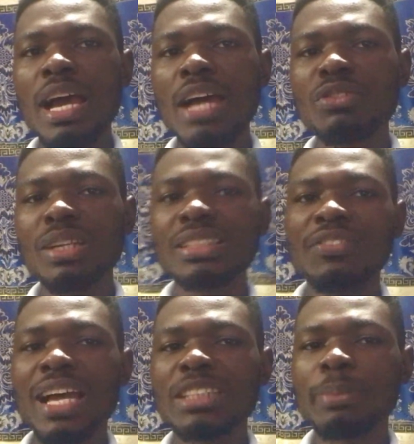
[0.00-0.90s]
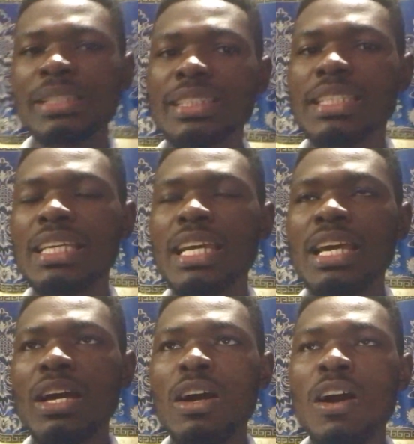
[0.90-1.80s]
attractive aspect
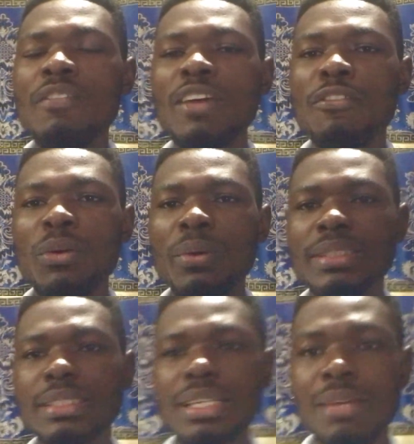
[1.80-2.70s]
of the forest